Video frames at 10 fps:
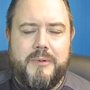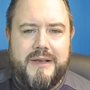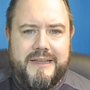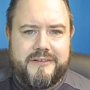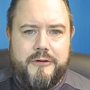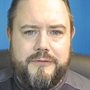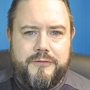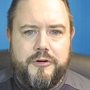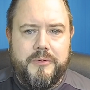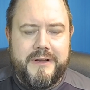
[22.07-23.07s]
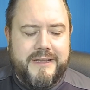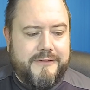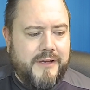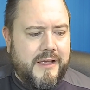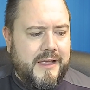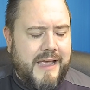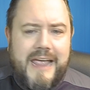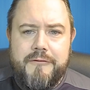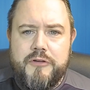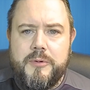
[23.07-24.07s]
But let's go through and give
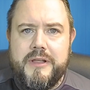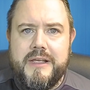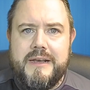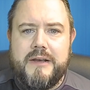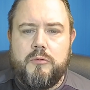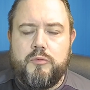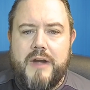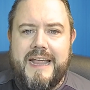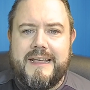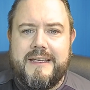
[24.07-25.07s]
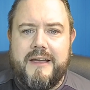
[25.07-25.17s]
everybody a little rank.